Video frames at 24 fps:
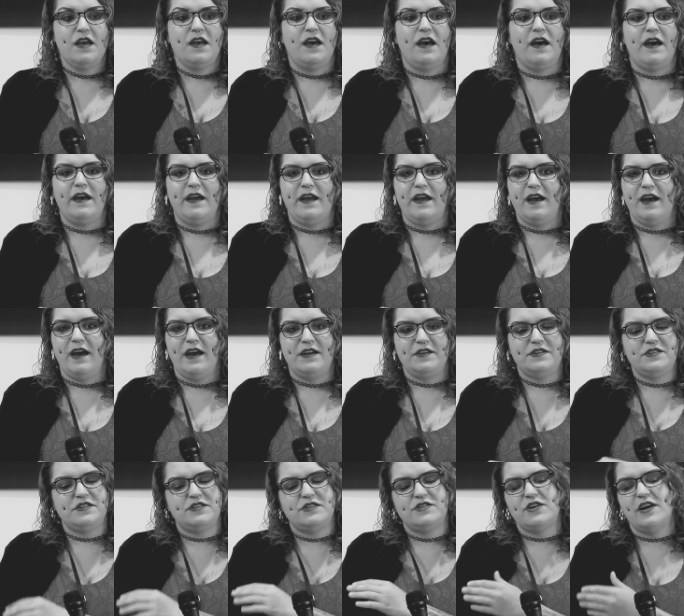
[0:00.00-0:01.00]
I, I
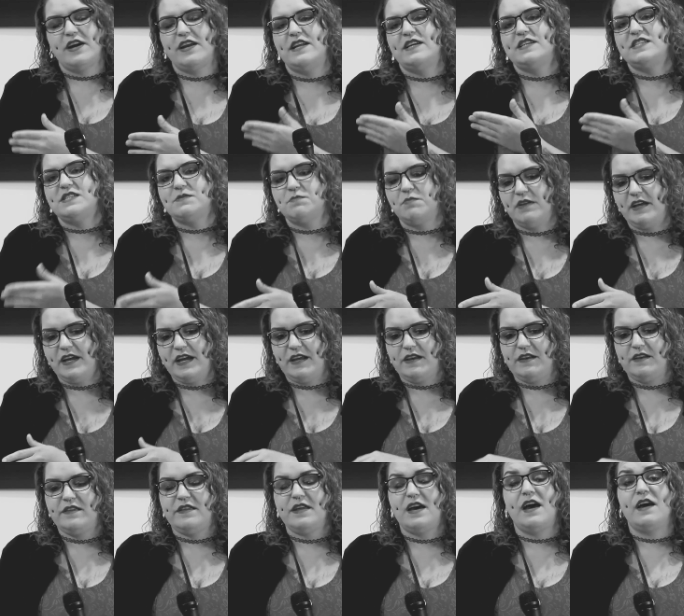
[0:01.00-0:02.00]
try and
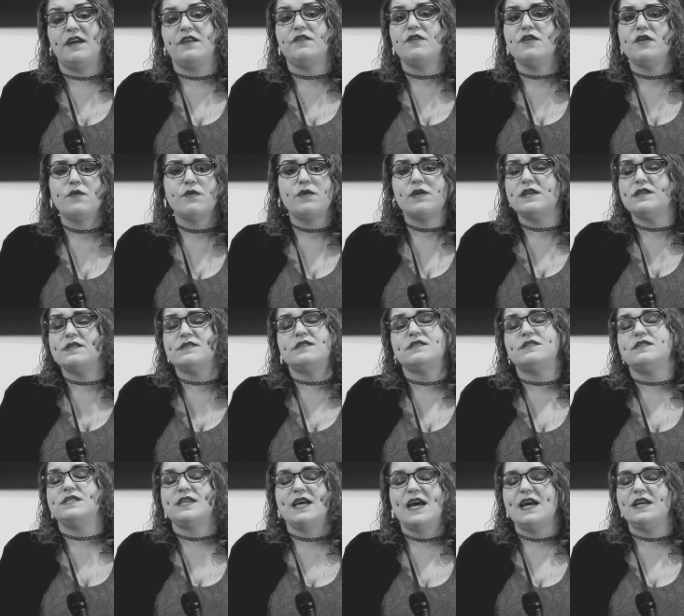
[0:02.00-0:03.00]
explain that no one is
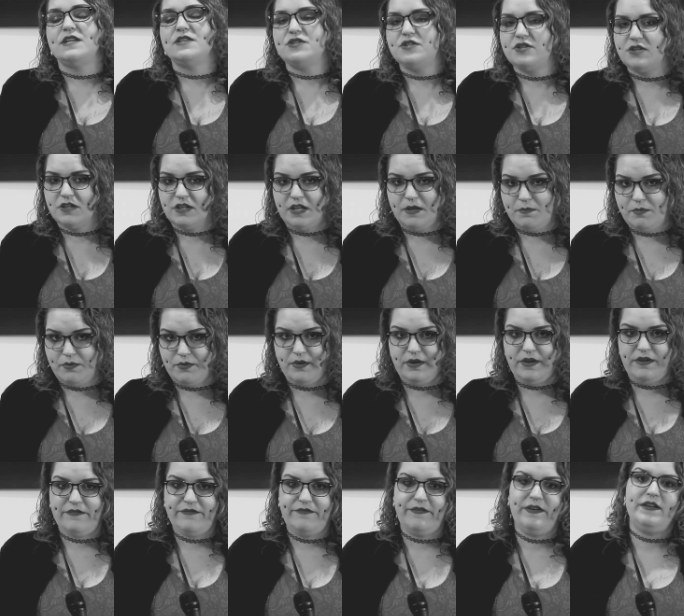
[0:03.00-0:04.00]
intentionally
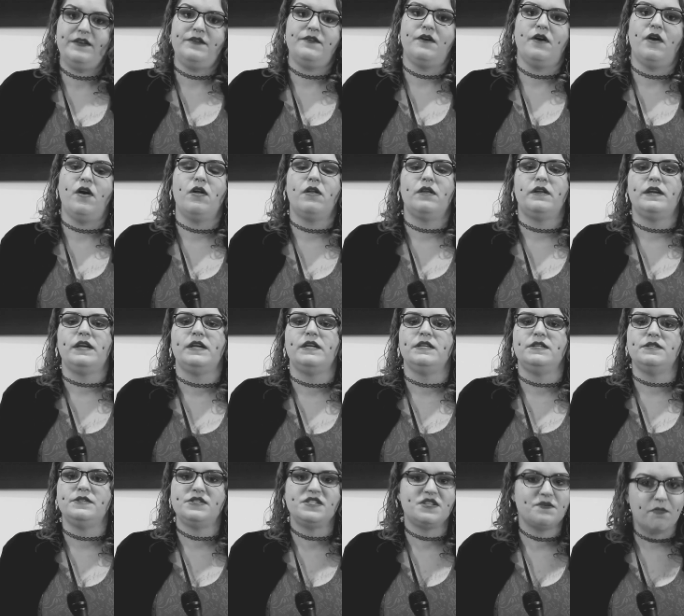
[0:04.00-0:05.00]
putting fentanyl
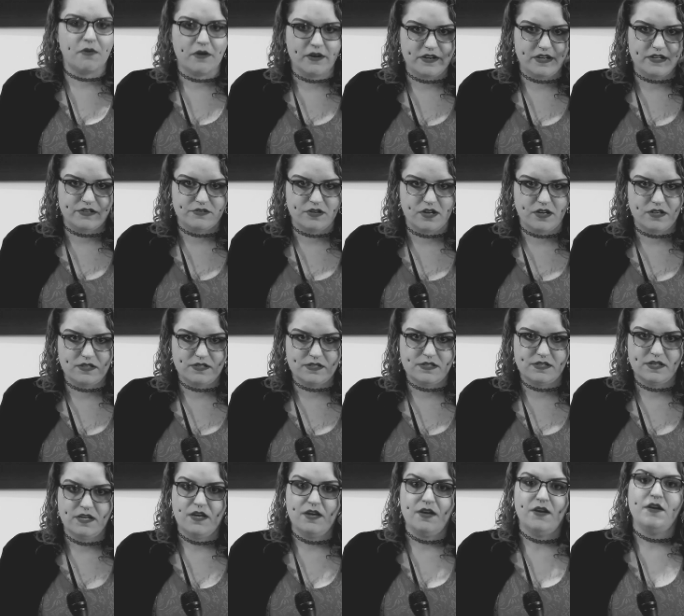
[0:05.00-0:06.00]
into party
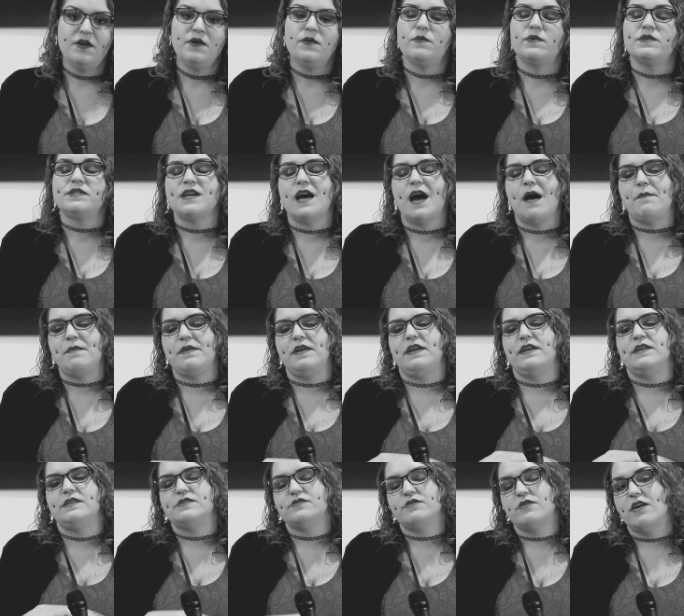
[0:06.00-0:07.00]
drugs. What's
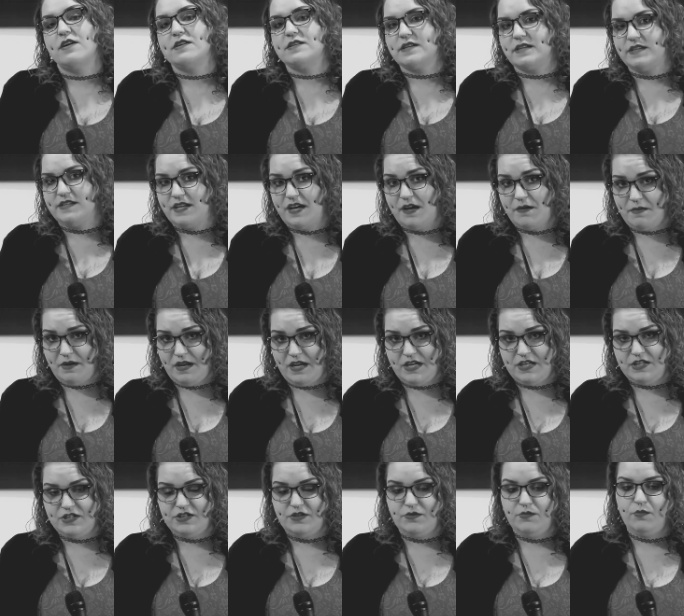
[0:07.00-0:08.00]
happening is cross
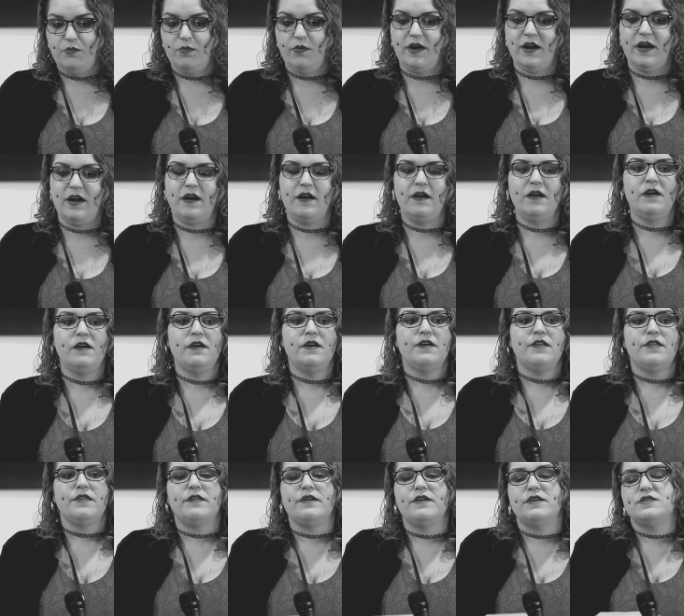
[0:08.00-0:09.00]
contamination, where
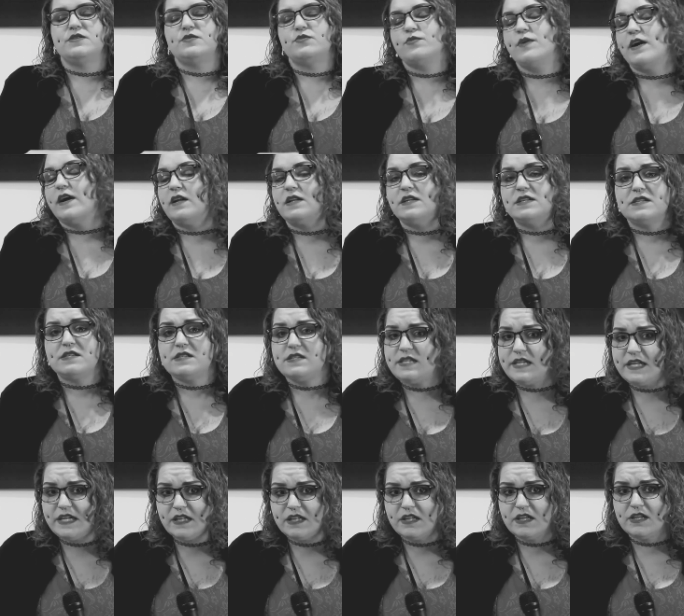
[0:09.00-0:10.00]
there's reckless
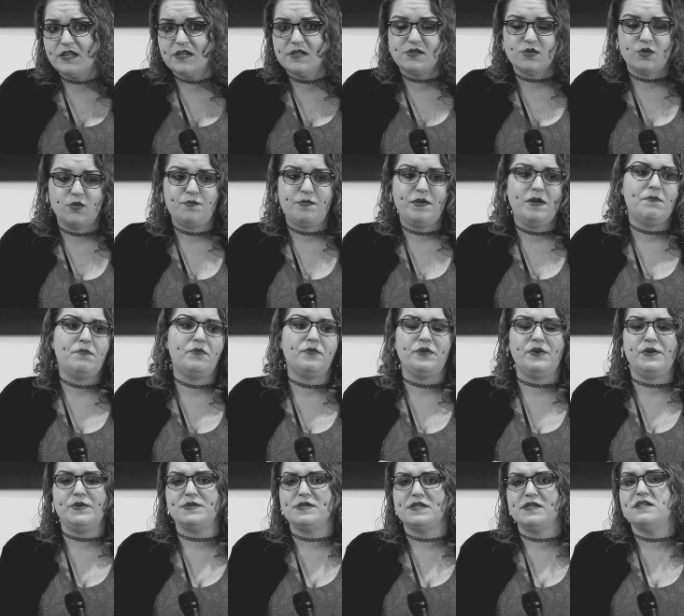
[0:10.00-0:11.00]
dealers or people
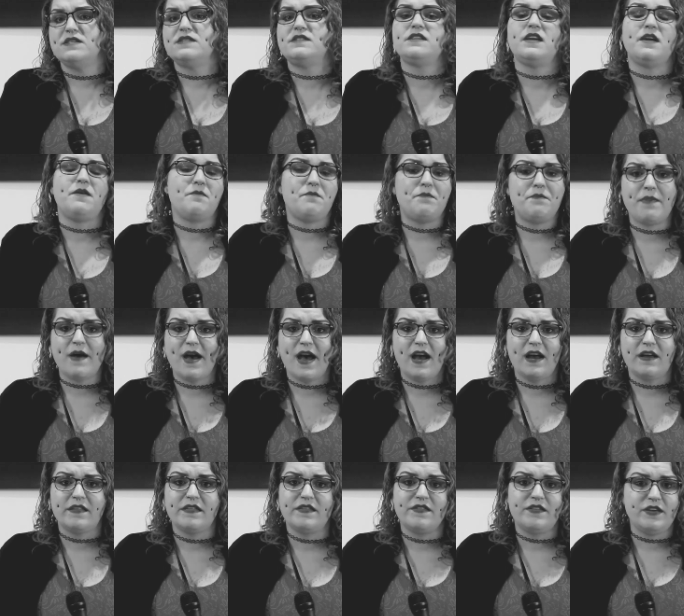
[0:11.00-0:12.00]
using the same
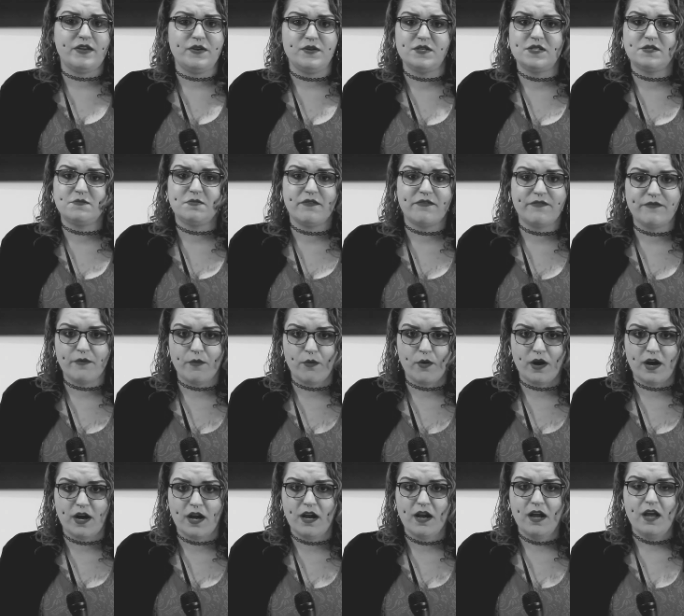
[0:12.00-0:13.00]
bag that they used
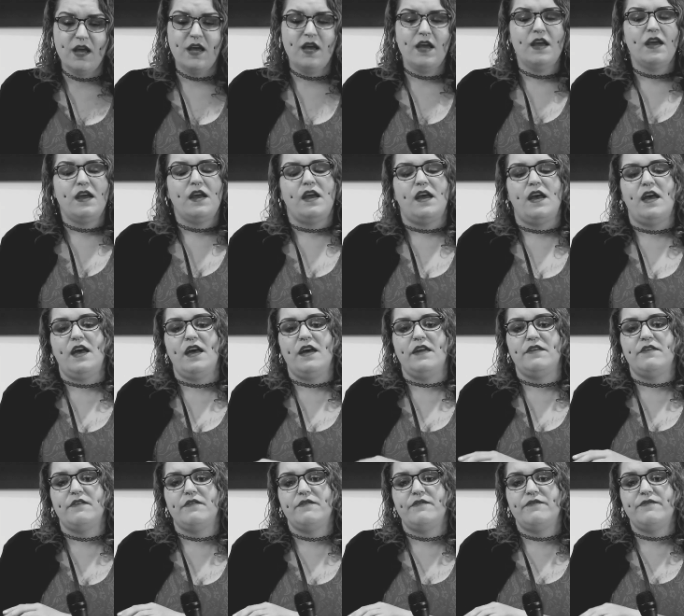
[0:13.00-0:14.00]
before
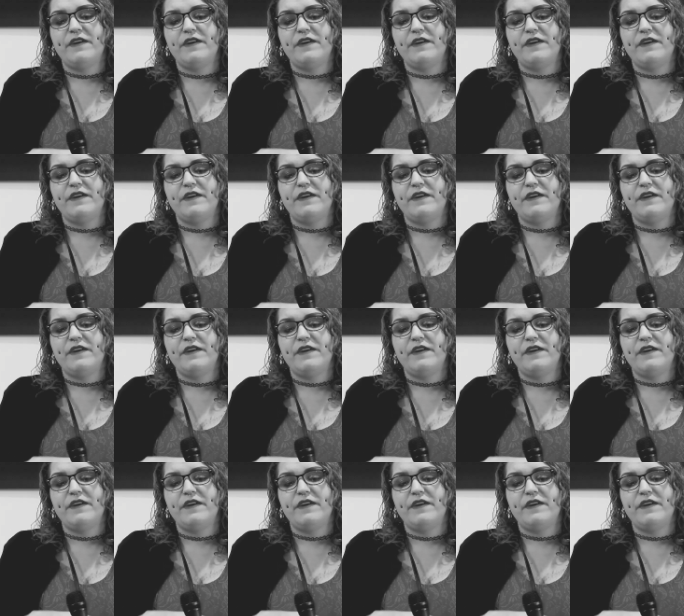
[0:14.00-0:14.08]
and